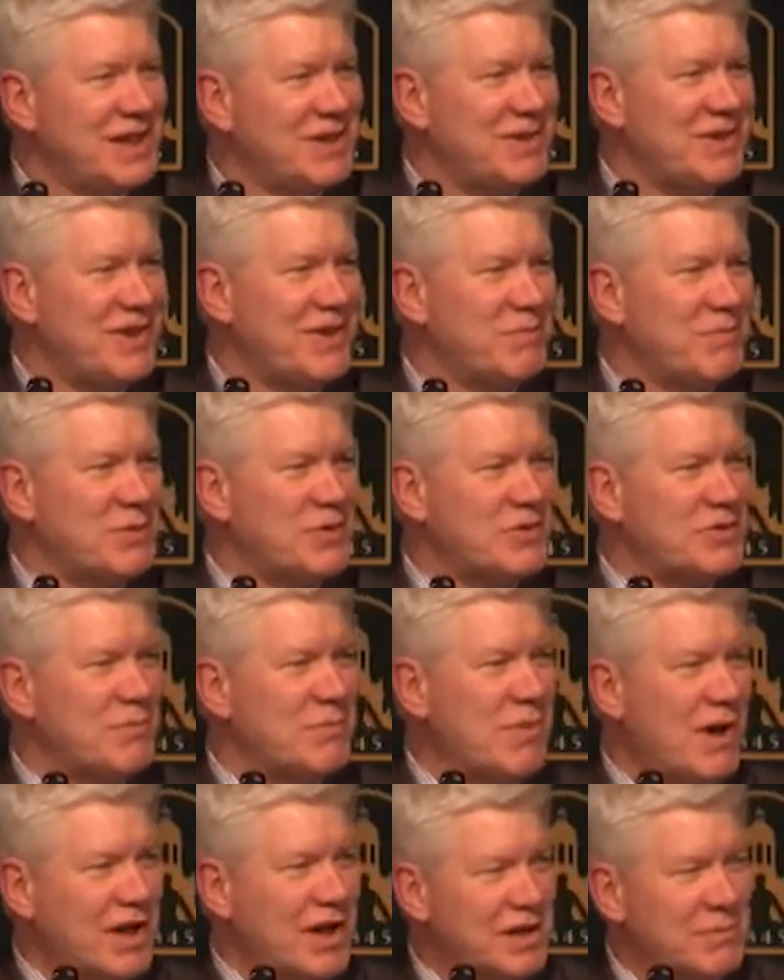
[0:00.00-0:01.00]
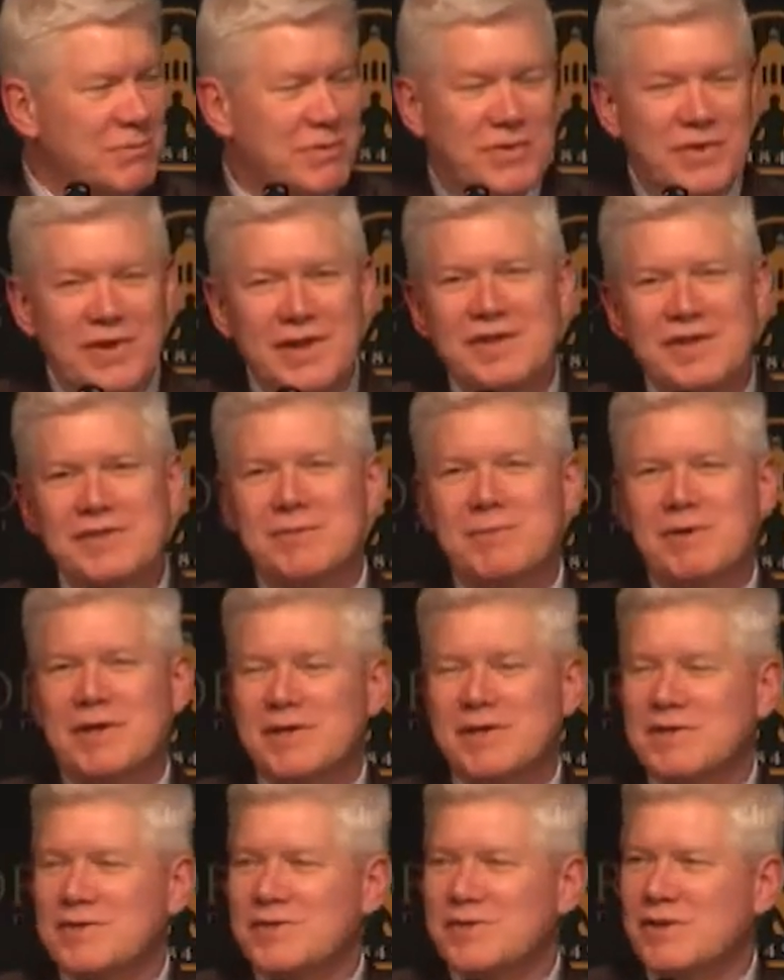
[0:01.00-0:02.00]
One of the most remarkable things
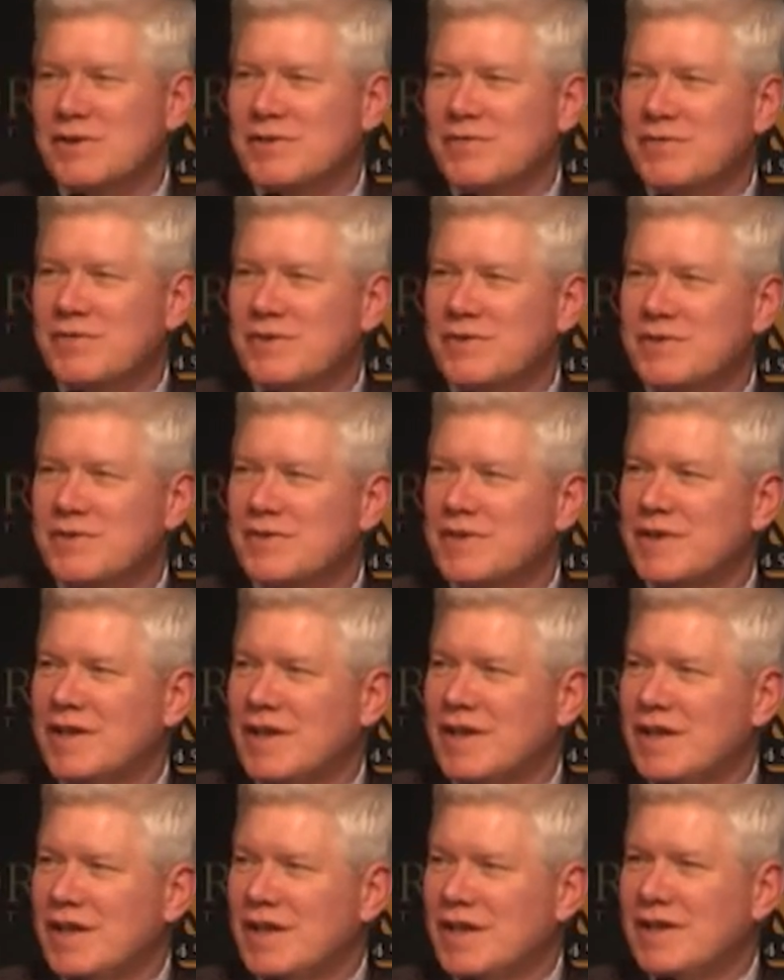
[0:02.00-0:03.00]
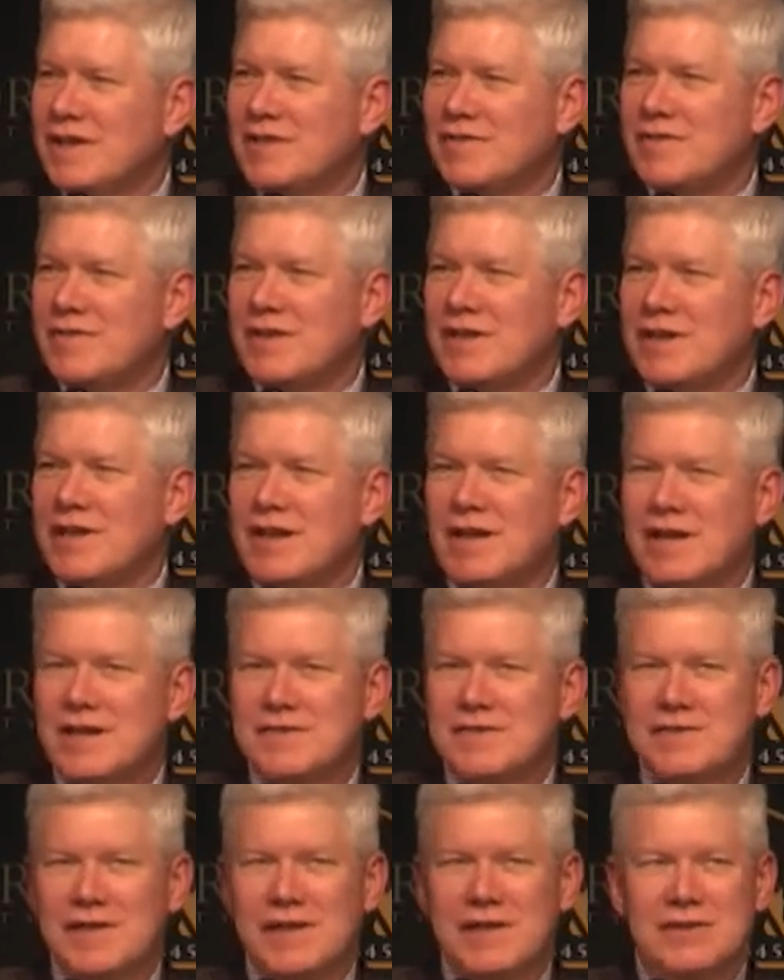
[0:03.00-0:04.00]
about this conference is the
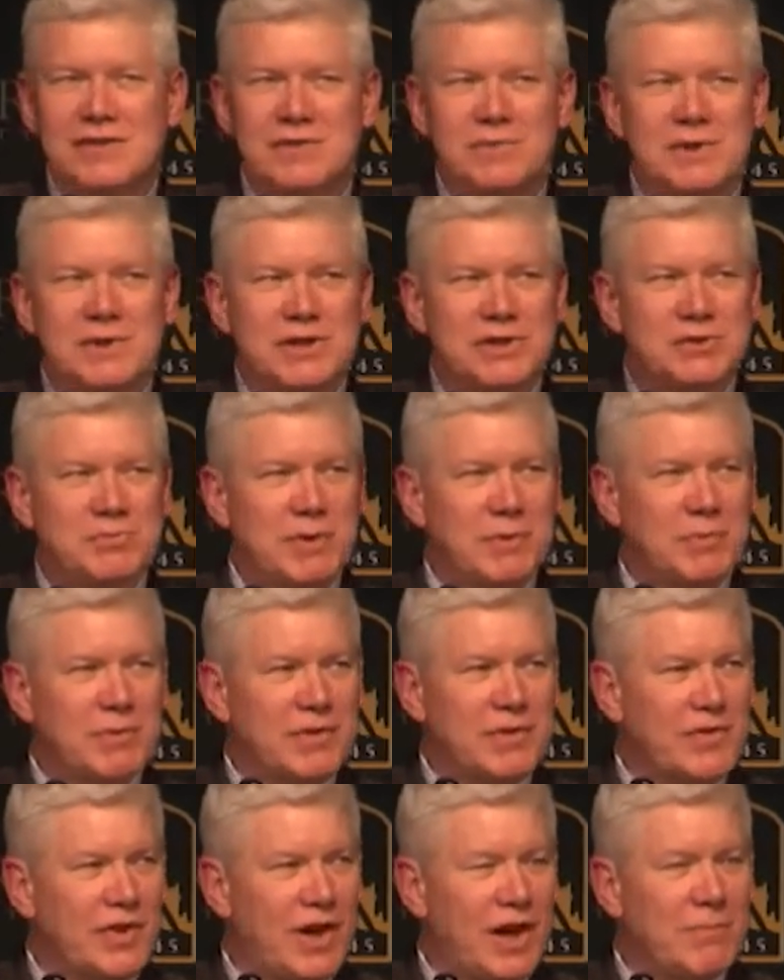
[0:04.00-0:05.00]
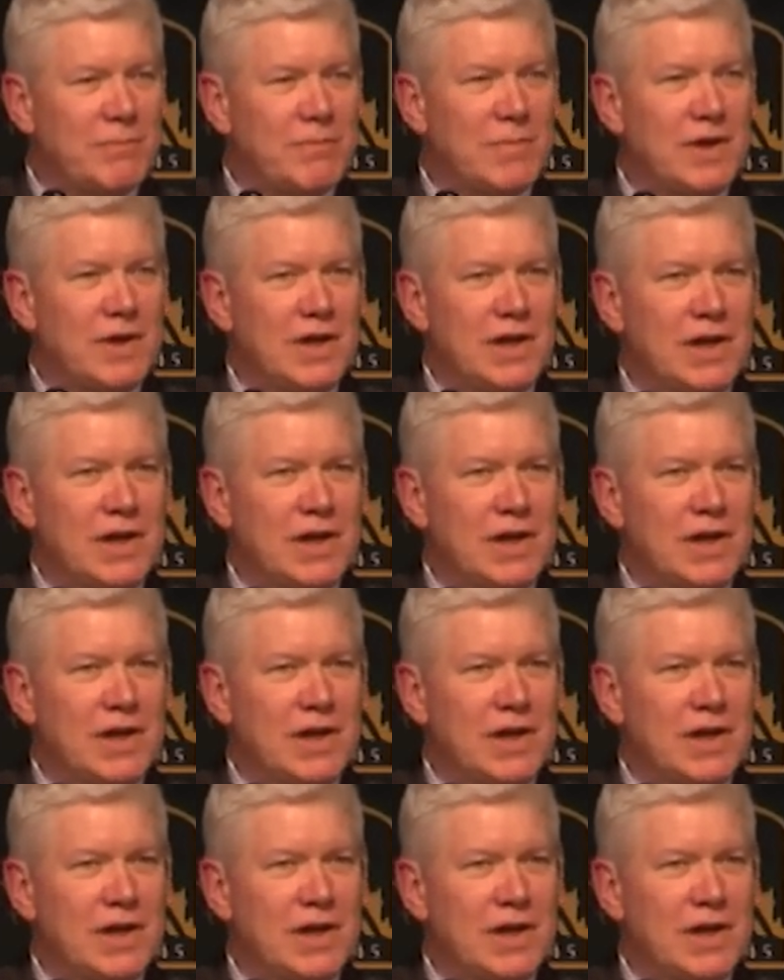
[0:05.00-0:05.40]
extent to which people have come